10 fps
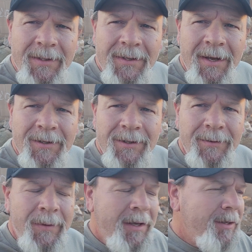
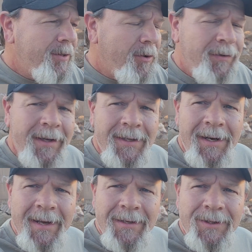section. Don't forget to
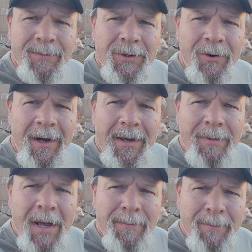like and subscribe.
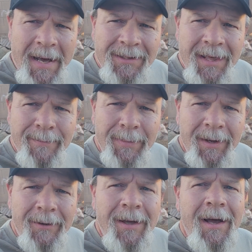Bash that
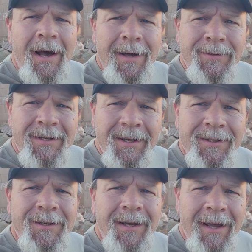bell. I'm
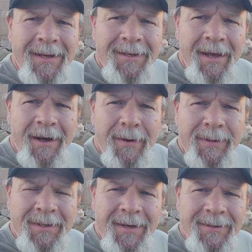Stitch, SK
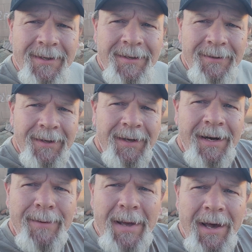Hobbies AZ,
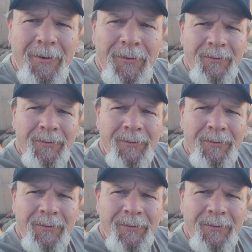and I'm out.